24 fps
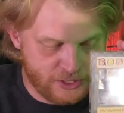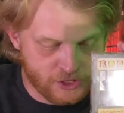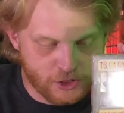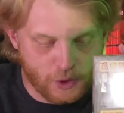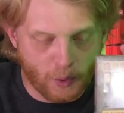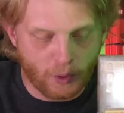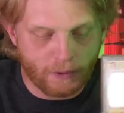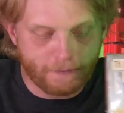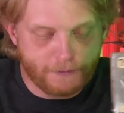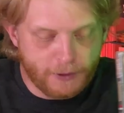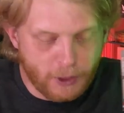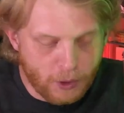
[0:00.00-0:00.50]
So
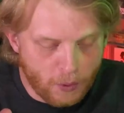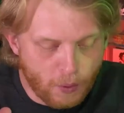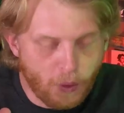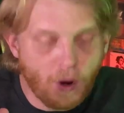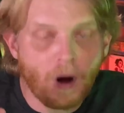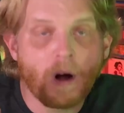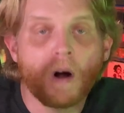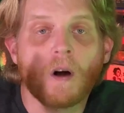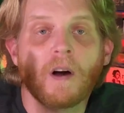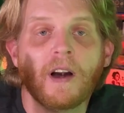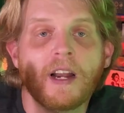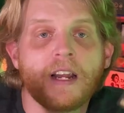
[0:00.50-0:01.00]
if you
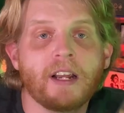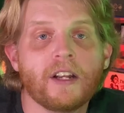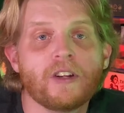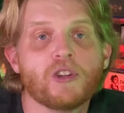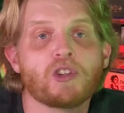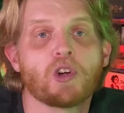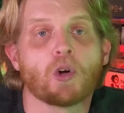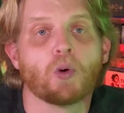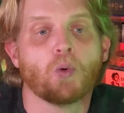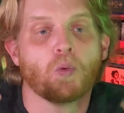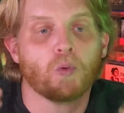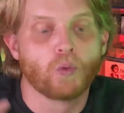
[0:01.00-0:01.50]
are
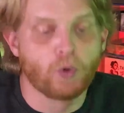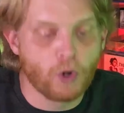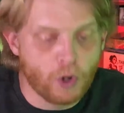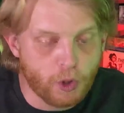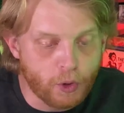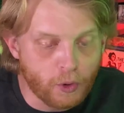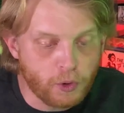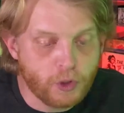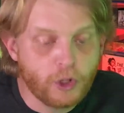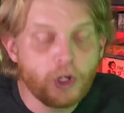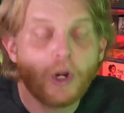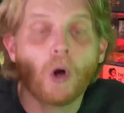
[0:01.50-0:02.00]
into
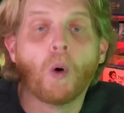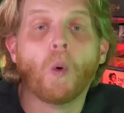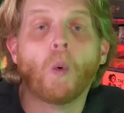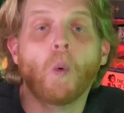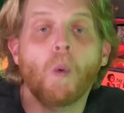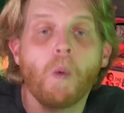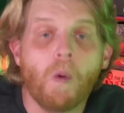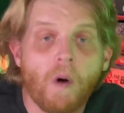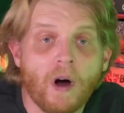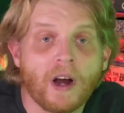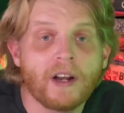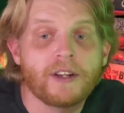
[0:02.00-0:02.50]
Root, you'll
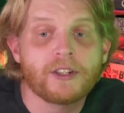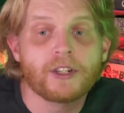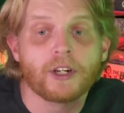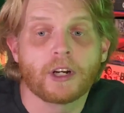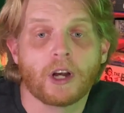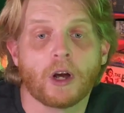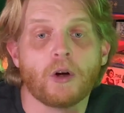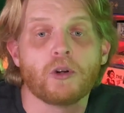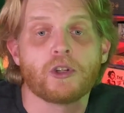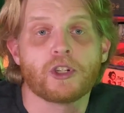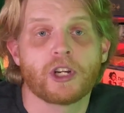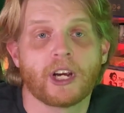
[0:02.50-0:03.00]
want to
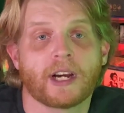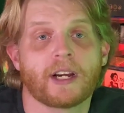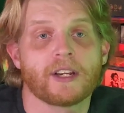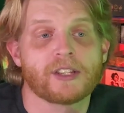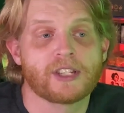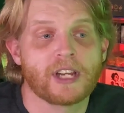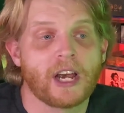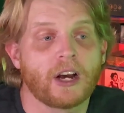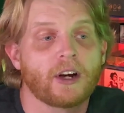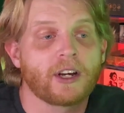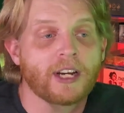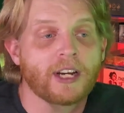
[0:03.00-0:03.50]
go check us out,